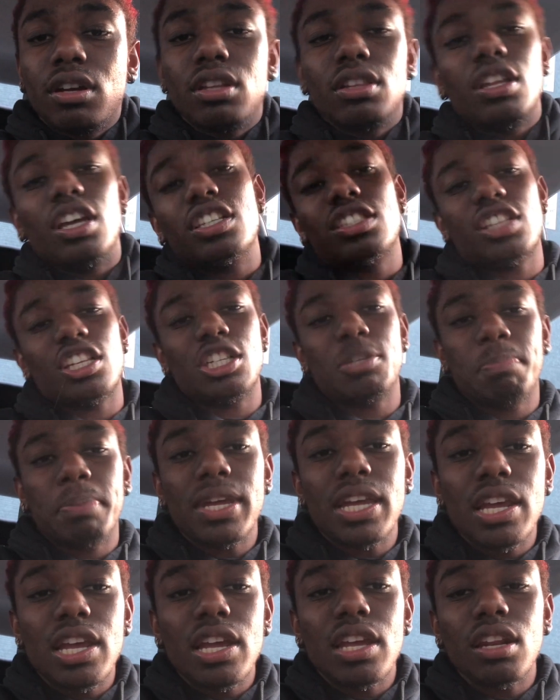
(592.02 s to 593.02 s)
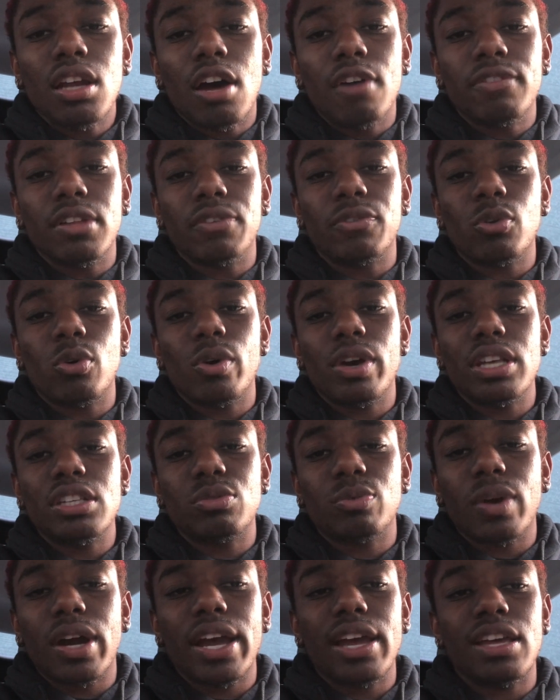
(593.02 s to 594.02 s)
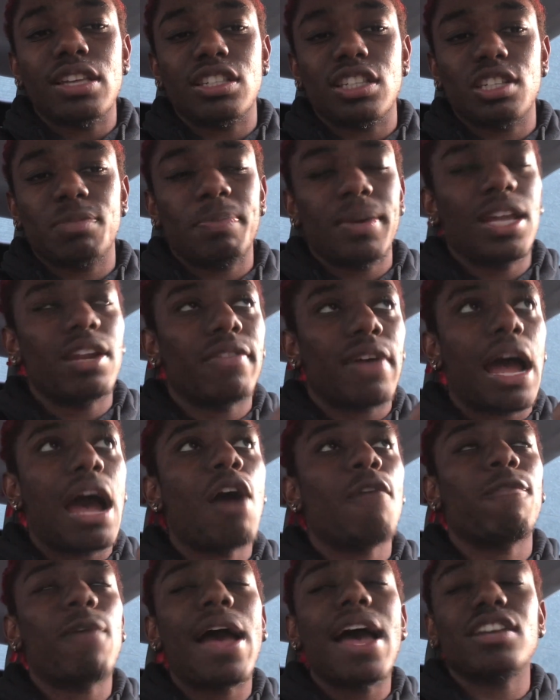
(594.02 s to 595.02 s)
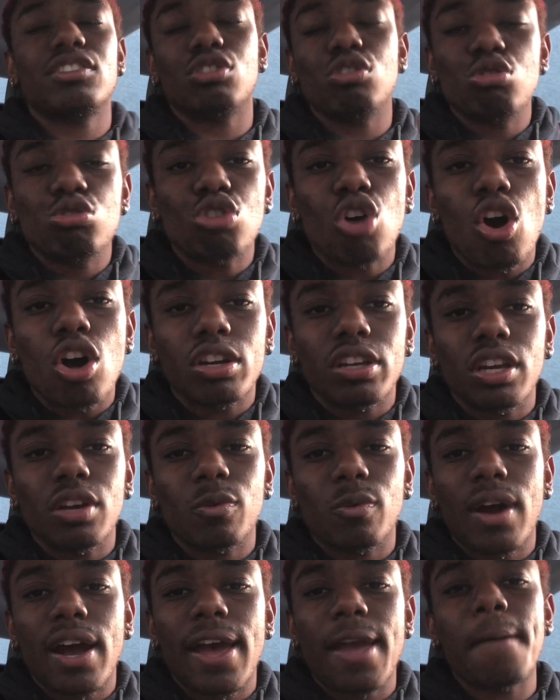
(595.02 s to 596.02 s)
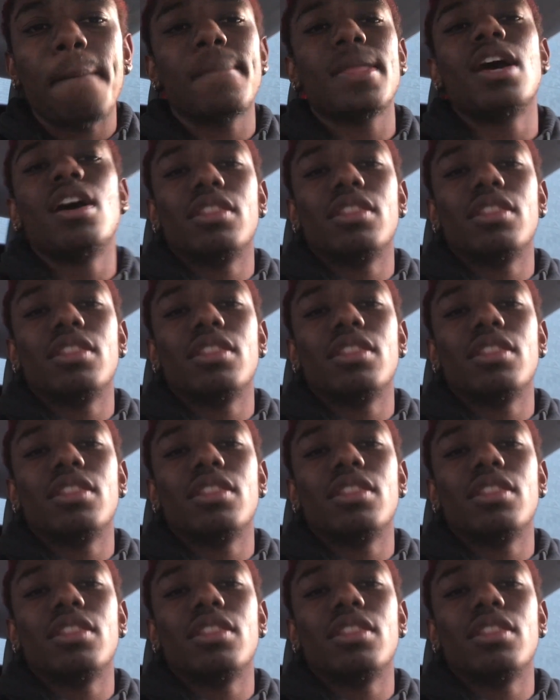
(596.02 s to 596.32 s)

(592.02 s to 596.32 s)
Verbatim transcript: it's the speed of the voice, right? It's the speed of how fast are you talking, right?